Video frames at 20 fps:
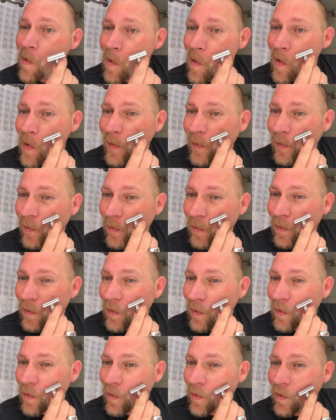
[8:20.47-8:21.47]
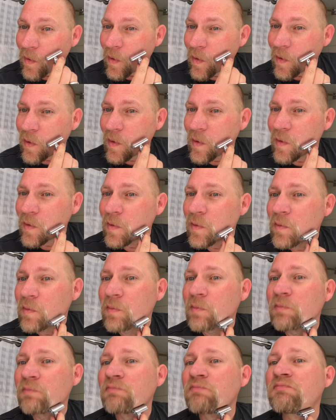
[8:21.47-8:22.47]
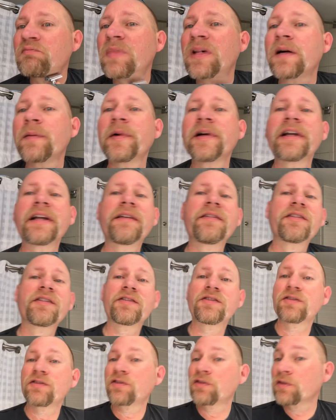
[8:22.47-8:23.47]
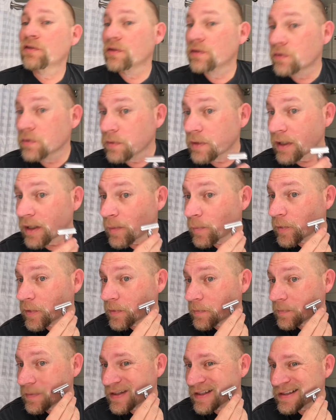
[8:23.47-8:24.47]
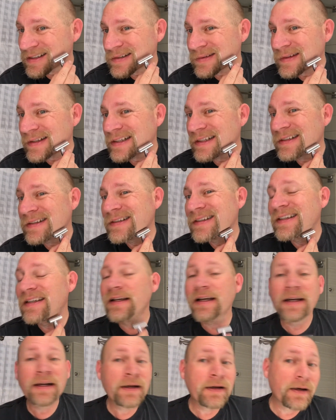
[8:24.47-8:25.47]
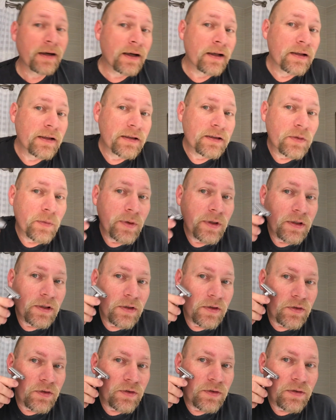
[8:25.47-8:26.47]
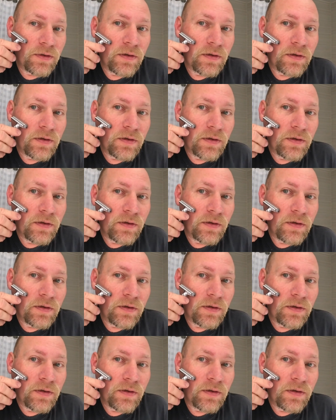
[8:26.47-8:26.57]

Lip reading: I know Barber Dave says you shouldn't do that, but that's the way I do it, and I like the way it looks.